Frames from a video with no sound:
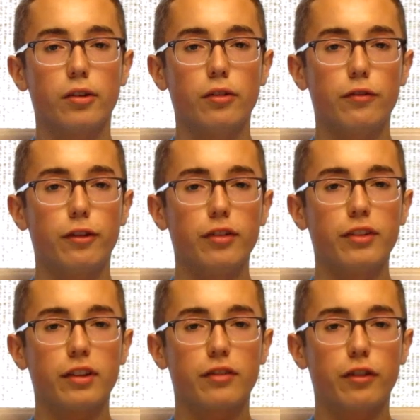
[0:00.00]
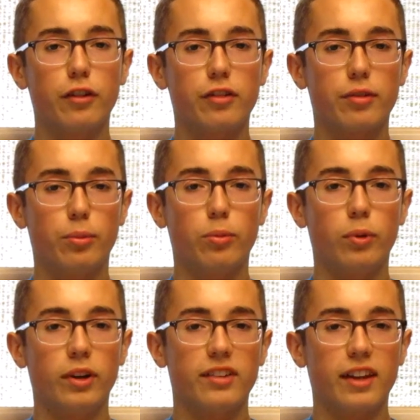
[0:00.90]
So first things first,
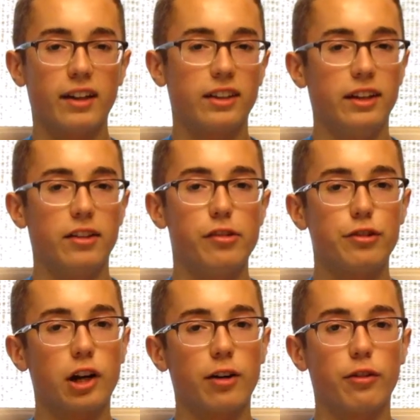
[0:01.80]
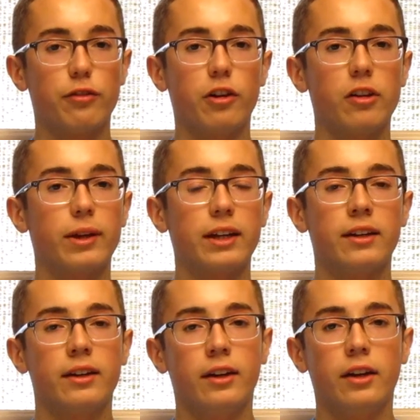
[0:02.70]
what exactly is gyro
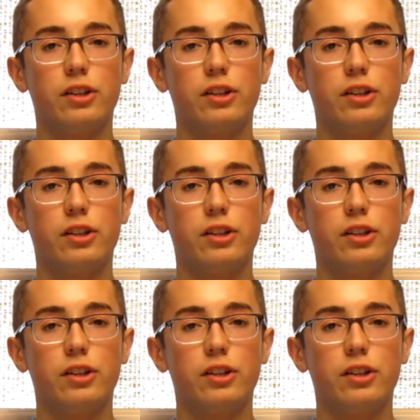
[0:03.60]
following?